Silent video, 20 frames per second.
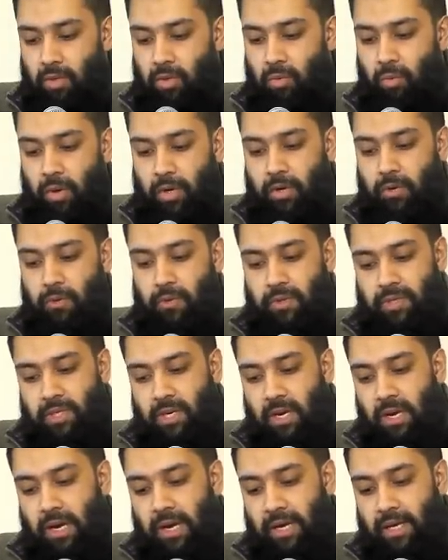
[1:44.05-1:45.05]
The one who
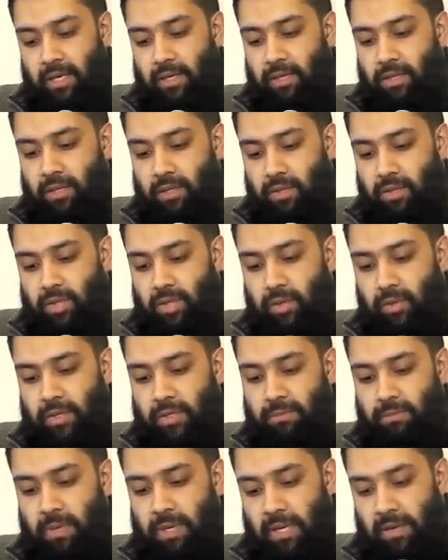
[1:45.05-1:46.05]
is kind to
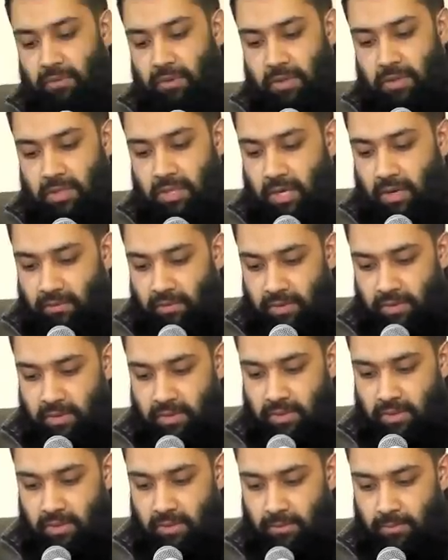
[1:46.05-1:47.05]
his believing
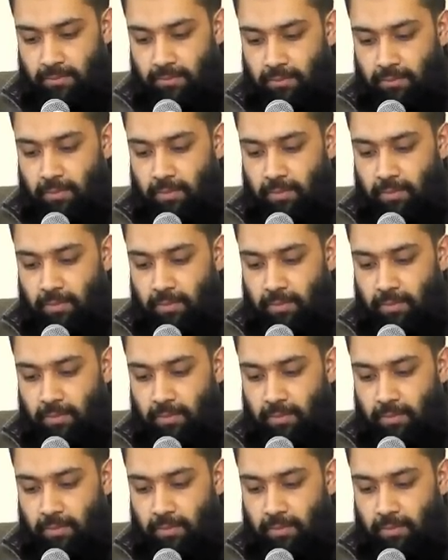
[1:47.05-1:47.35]
servants,